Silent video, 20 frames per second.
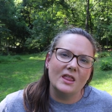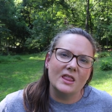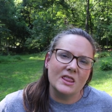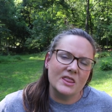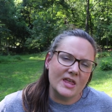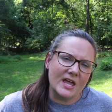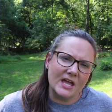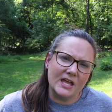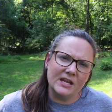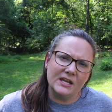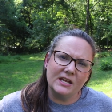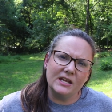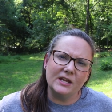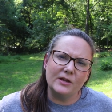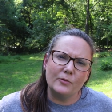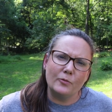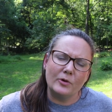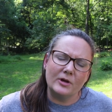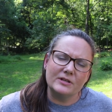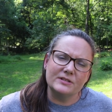Then
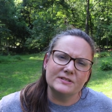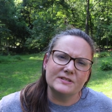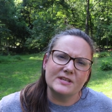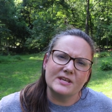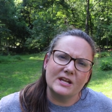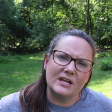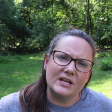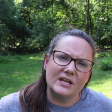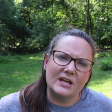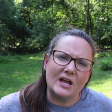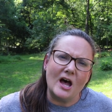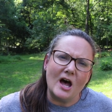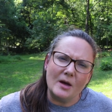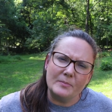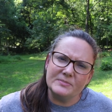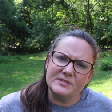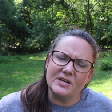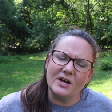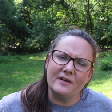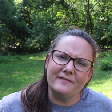it was that I
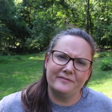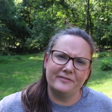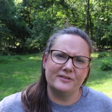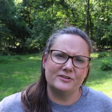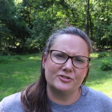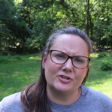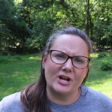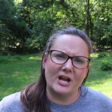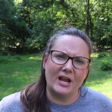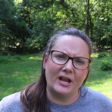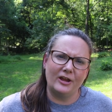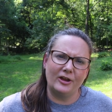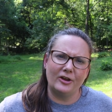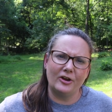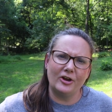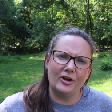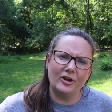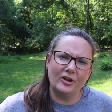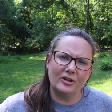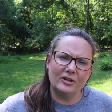hopped off the
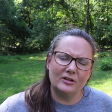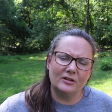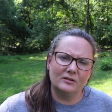tanker.